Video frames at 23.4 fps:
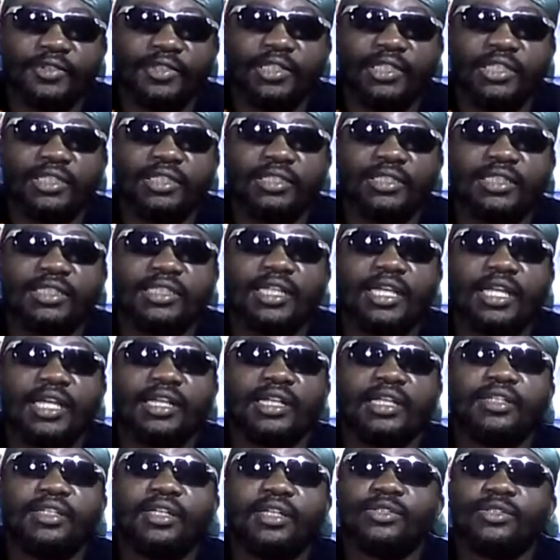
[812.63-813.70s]
decided
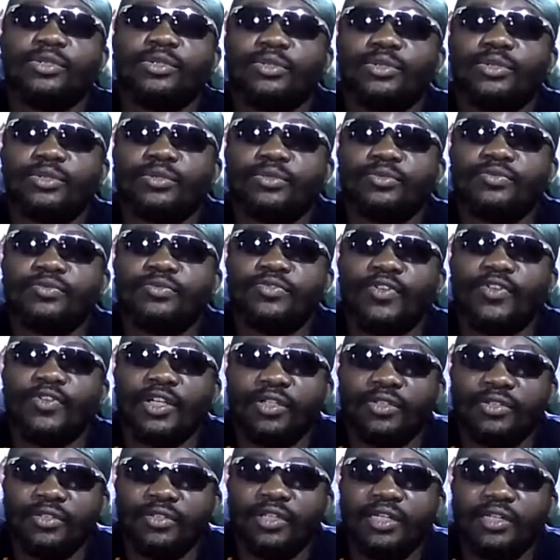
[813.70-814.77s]
not to
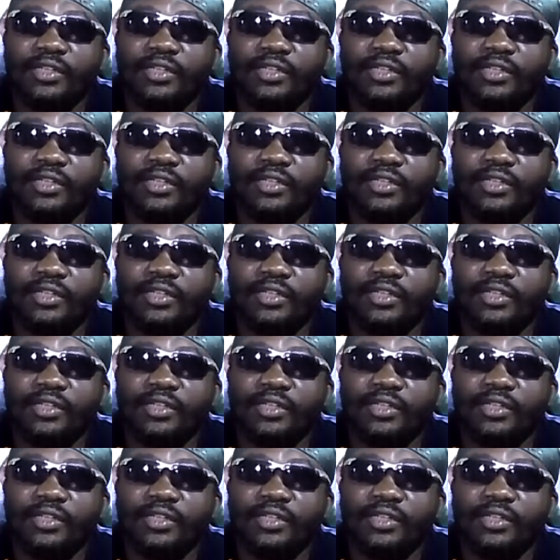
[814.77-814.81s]
follow